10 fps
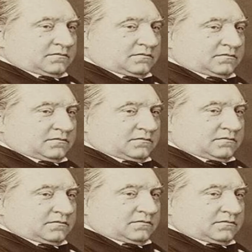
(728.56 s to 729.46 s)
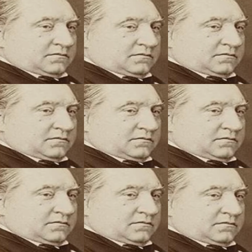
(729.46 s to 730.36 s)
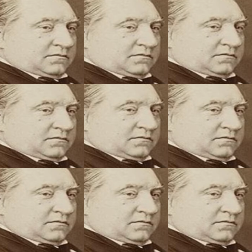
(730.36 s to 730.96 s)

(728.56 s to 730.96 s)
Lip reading: Nobody speaks.